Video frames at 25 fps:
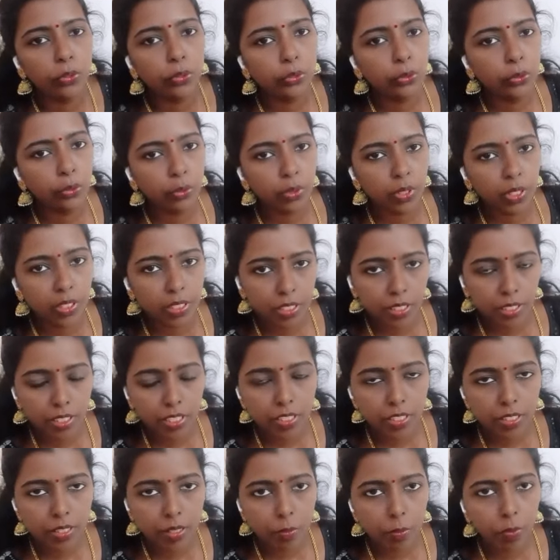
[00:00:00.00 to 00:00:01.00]
to
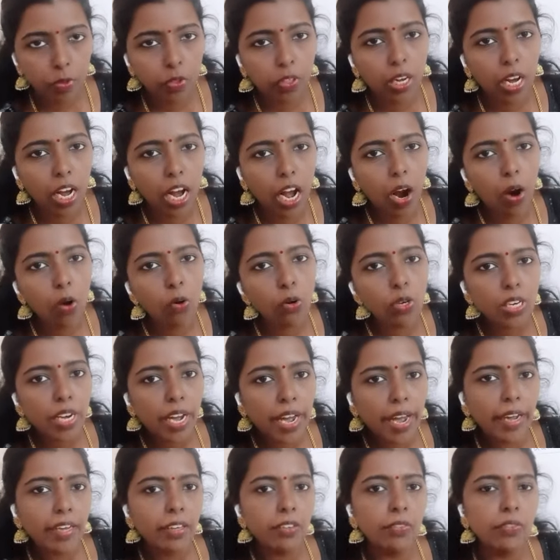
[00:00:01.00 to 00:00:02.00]
discuss about how
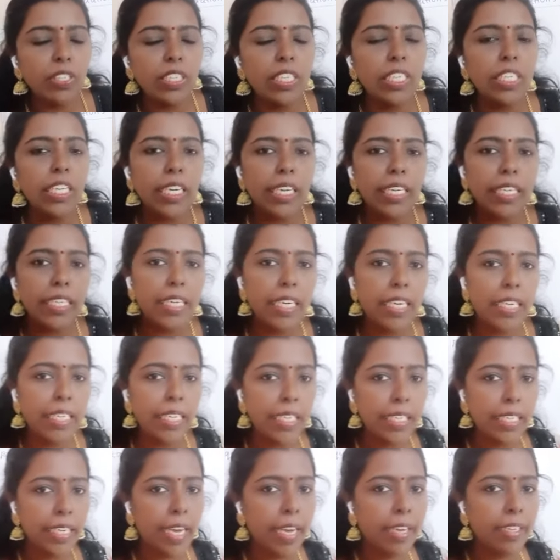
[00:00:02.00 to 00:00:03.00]
can we
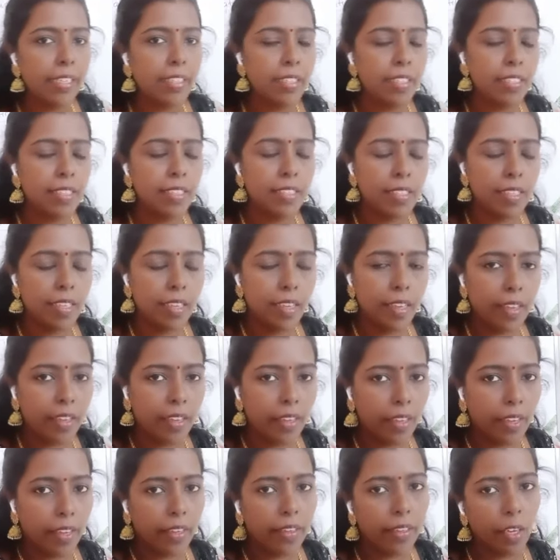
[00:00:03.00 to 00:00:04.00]
recognize
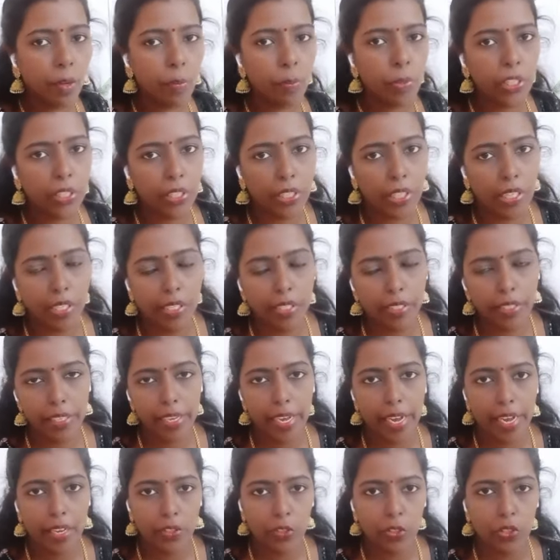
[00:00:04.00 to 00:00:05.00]
a chemical
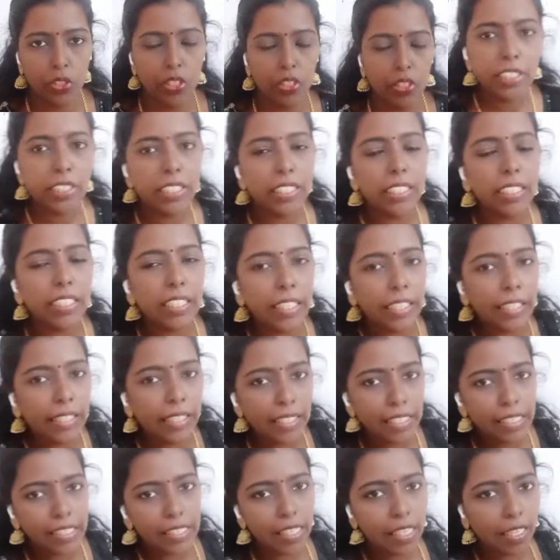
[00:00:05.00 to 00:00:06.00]
reaction. Whether it
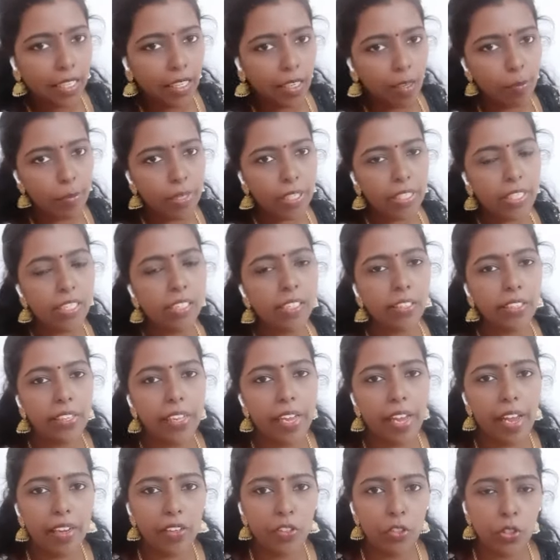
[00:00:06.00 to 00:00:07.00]
is a chemical
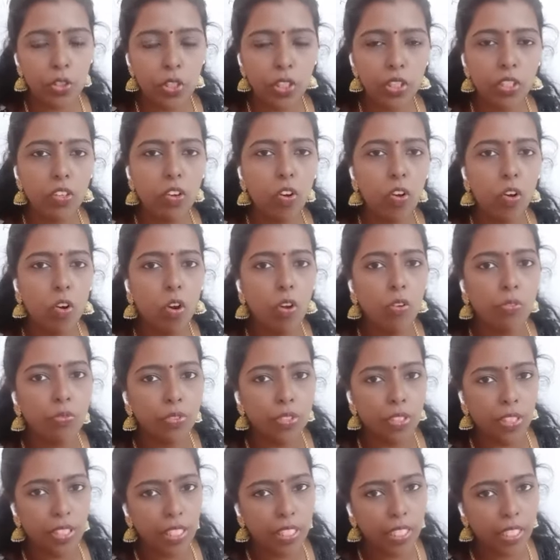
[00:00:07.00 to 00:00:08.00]
reaction or
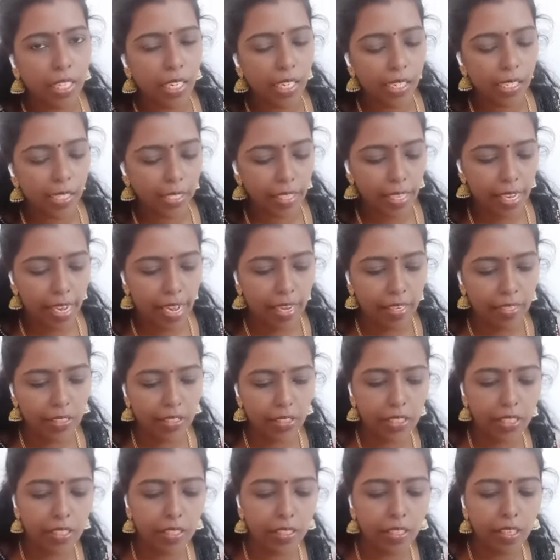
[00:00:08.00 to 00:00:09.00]
physical
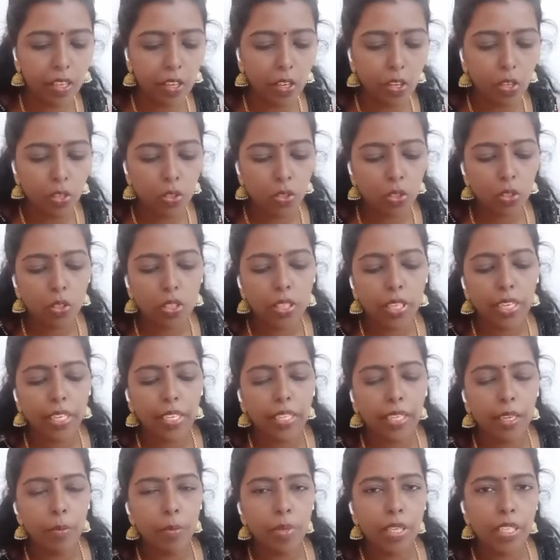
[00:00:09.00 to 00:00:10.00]
reaction. So, a
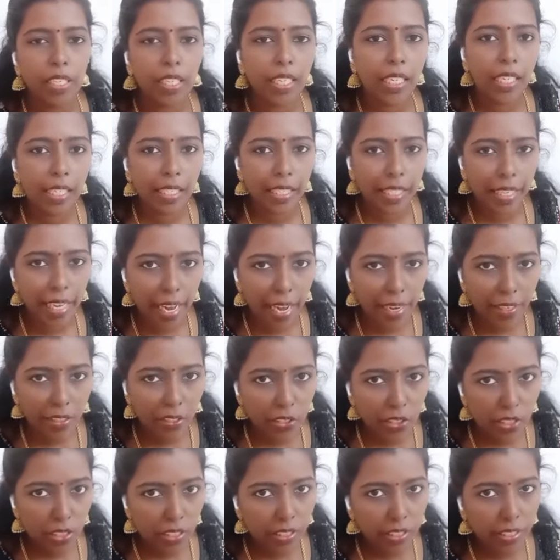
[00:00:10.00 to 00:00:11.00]
chemical
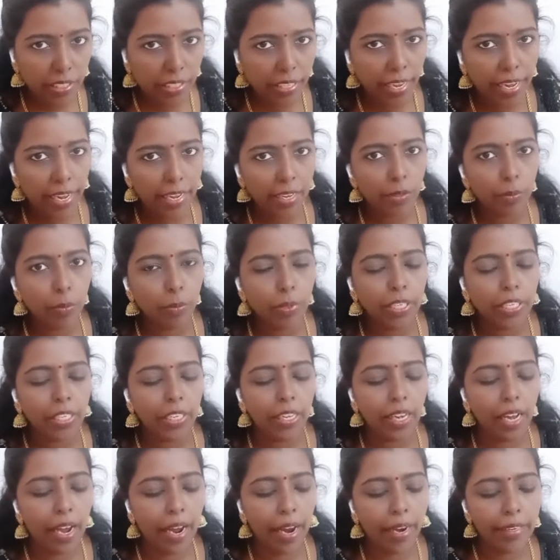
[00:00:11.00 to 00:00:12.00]
reaction can be
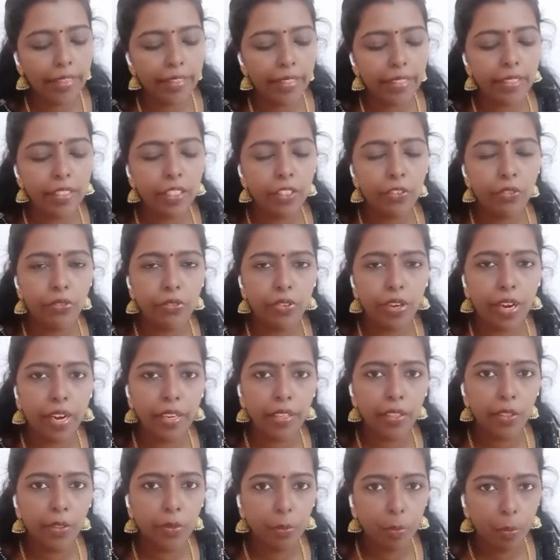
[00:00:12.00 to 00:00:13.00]

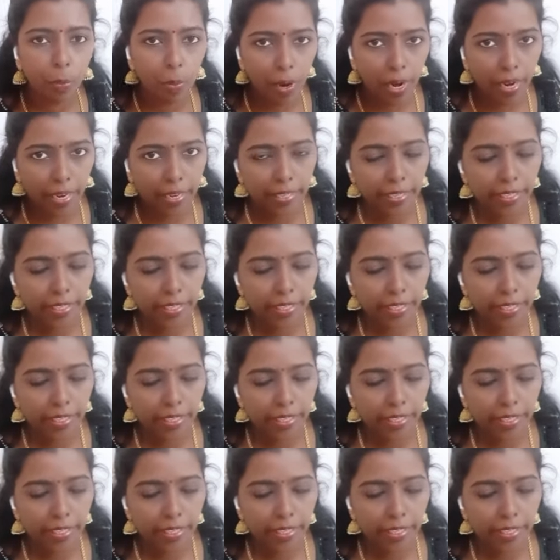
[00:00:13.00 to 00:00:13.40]
identified by